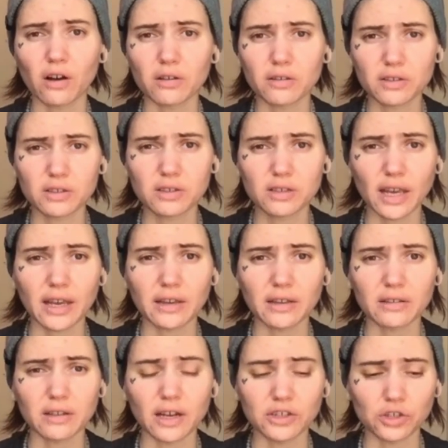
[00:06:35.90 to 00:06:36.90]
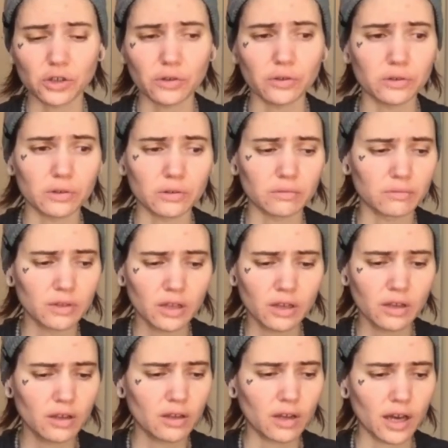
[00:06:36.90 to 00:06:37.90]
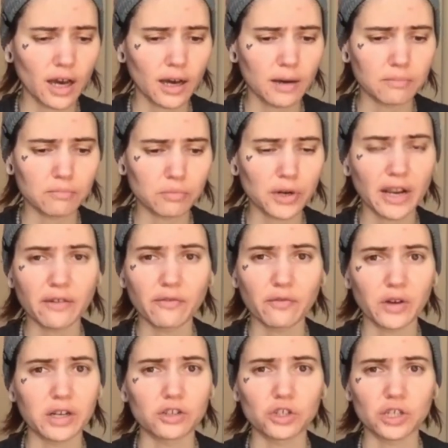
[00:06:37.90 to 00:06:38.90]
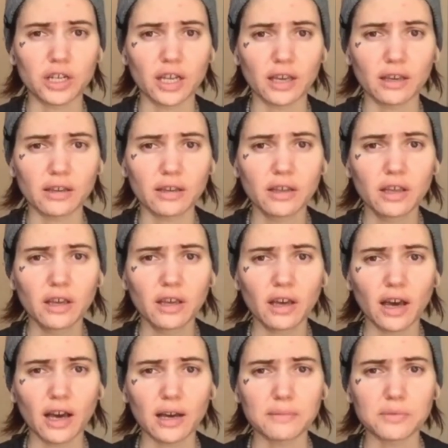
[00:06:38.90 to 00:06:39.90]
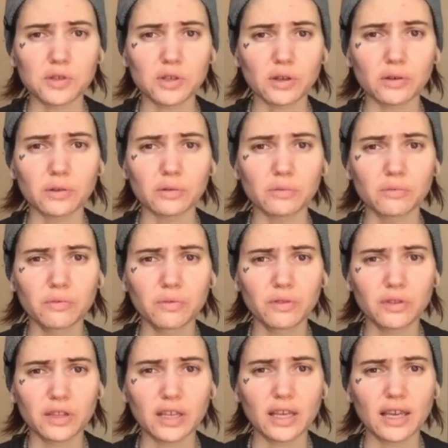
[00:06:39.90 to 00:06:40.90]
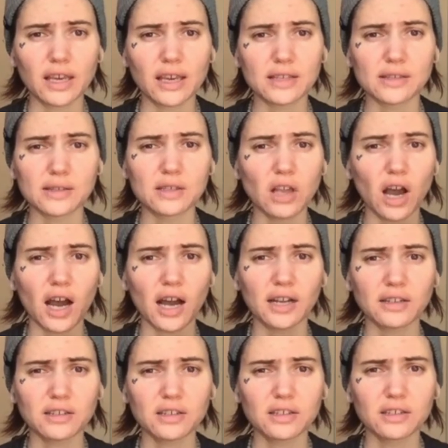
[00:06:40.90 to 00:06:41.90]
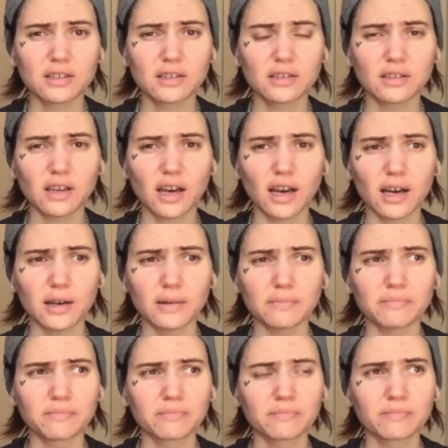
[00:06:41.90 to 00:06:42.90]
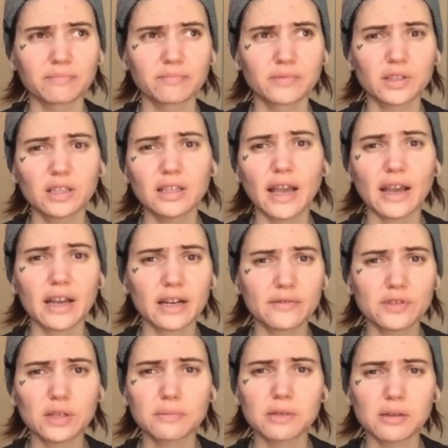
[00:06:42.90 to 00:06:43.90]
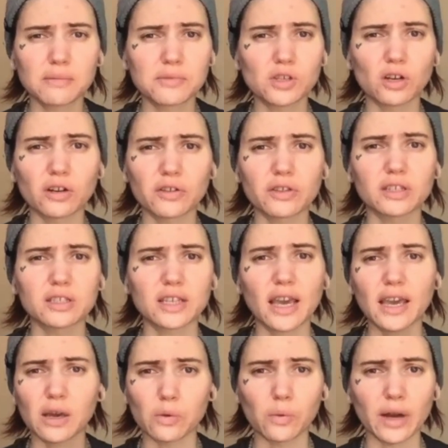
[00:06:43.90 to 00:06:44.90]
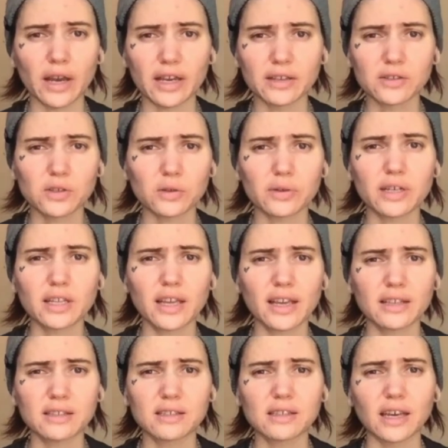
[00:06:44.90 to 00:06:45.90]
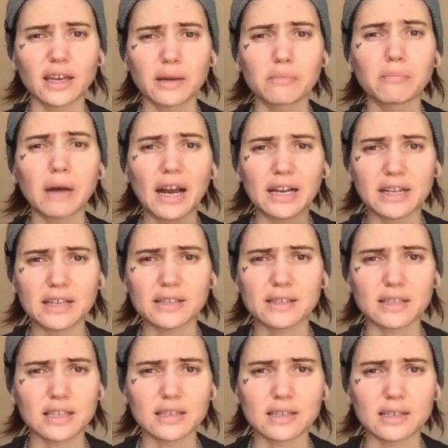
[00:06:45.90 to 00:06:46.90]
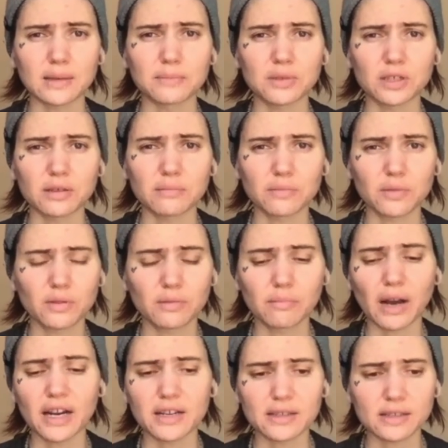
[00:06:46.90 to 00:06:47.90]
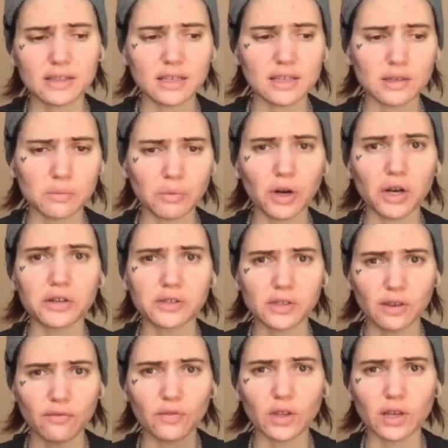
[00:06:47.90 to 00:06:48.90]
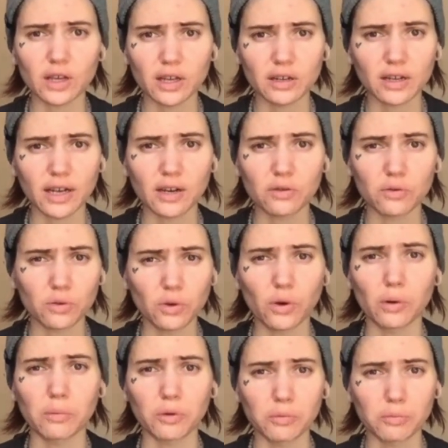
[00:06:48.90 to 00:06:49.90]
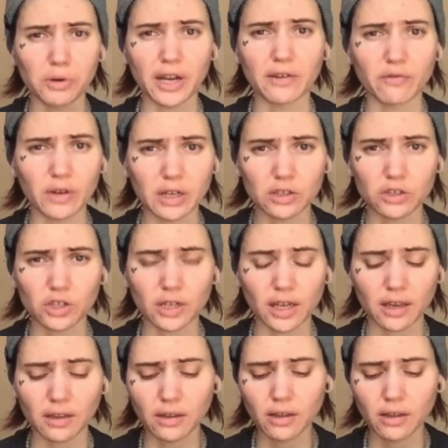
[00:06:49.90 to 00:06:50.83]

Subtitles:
psychological brain functioning. So it's not, negative symptoms are the takeaway. So it's like minus these symptoms, minus these parts of the normal brain functioning.